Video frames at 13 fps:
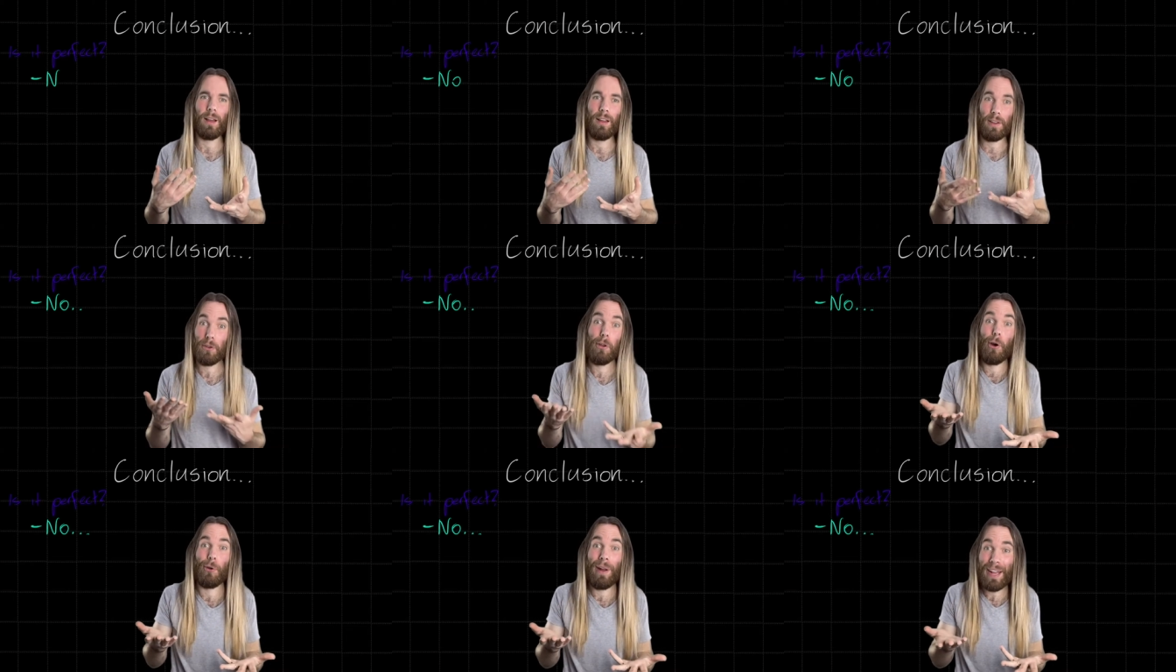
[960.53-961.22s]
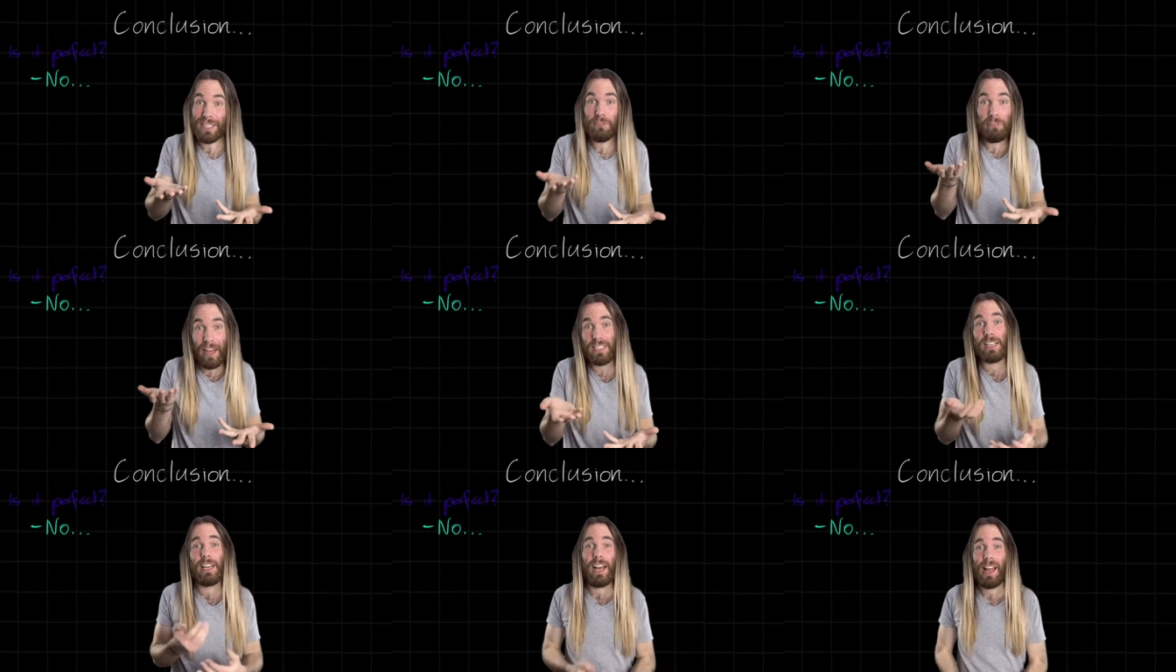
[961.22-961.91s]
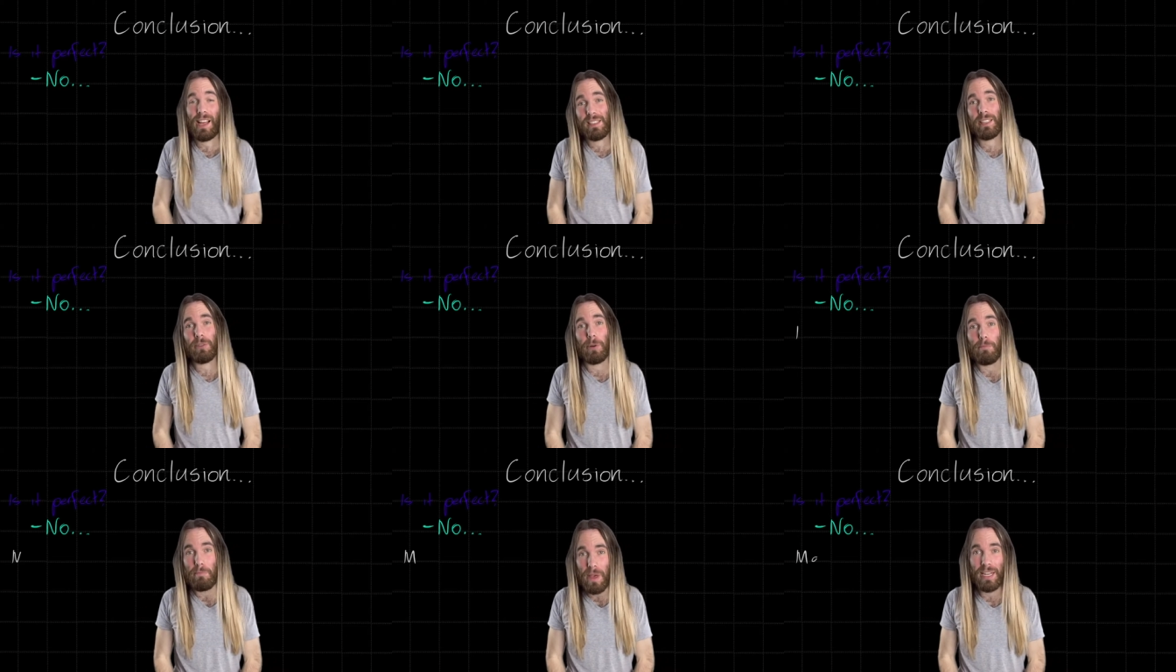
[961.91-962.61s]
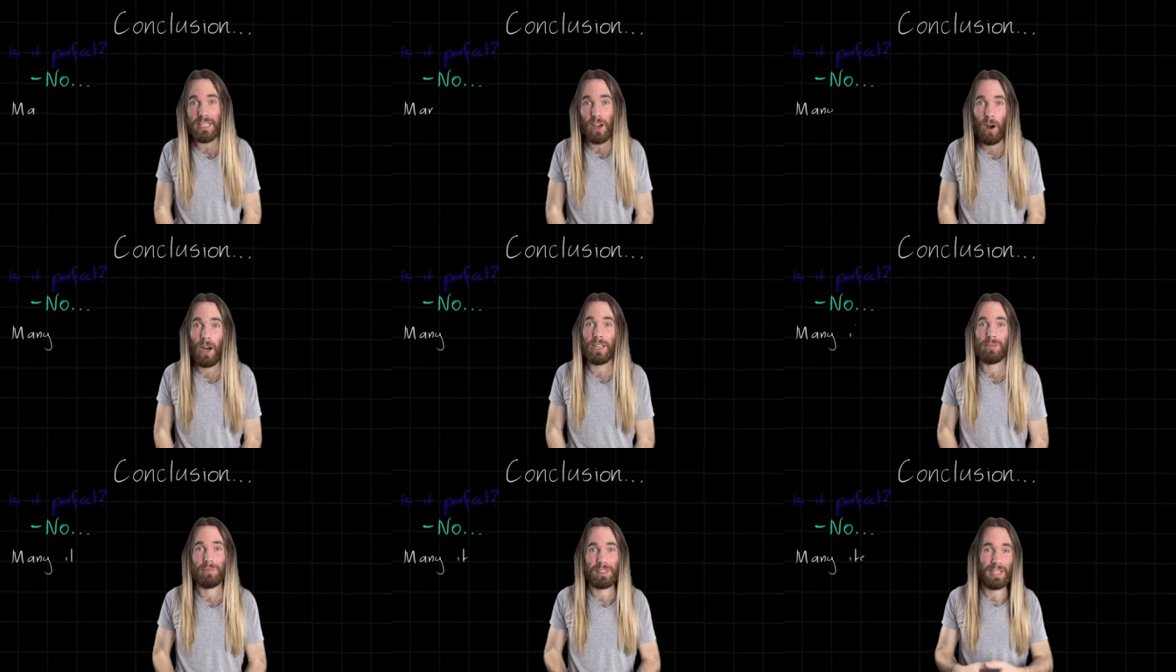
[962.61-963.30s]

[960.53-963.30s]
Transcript: No. And in fact, as there are many items that